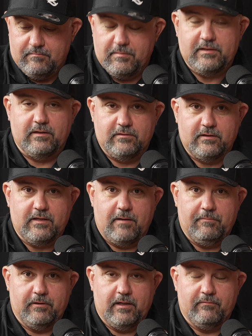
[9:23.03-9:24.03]
But there's a
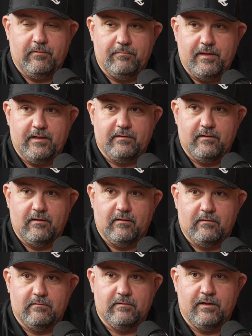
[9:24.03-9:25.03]
couple of them that
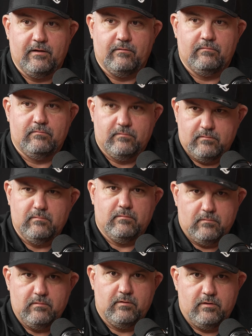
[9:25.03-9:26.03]
are, you know,
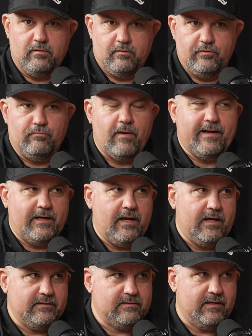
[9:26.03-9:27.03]
you recognize